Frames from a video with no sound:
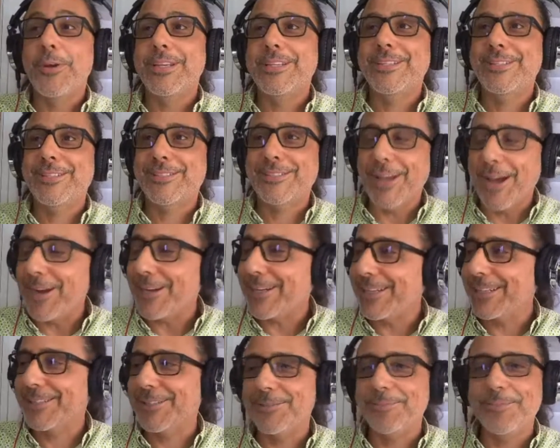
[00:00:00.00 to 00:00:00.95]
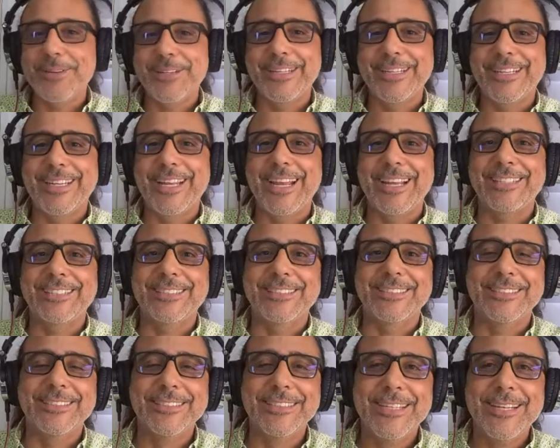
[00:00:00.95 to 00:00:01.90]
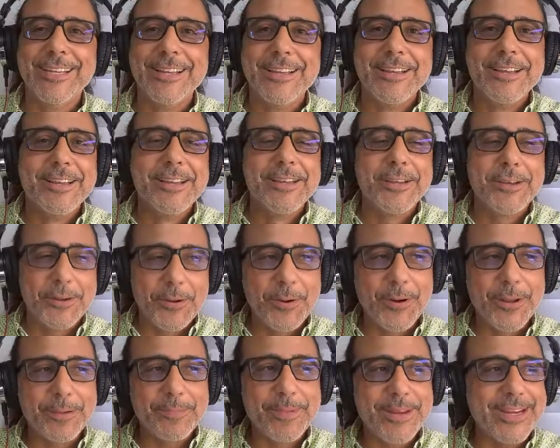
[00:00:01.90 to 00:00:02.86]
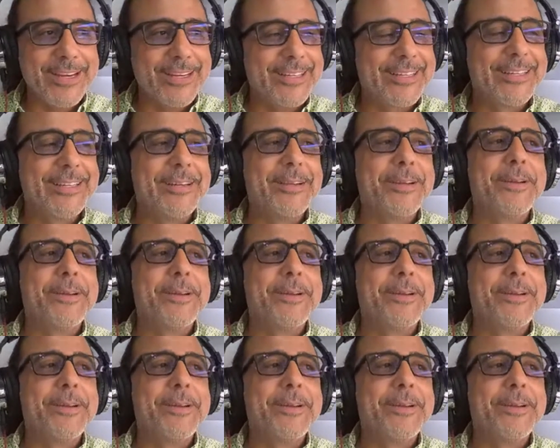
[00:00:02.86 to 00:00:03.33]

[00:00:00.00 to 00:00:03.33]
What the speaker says: suck at communication. You know what I mean?